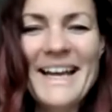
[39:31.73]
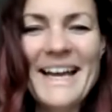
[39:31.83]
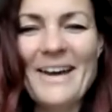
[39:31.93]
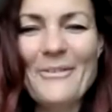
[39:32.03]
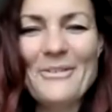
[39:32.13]

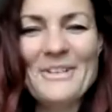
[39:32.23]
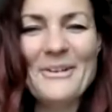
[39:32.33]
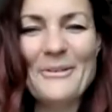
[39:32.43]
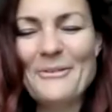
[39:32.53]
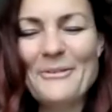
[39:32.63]
a half
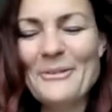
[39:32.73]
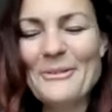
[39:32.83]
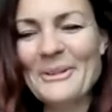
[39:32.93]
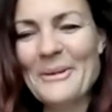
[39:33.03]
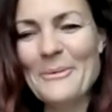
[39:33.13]
day or a full
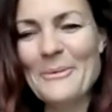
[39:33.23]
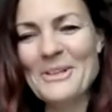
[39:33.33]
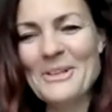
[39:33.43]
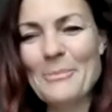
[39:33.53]
day workshop.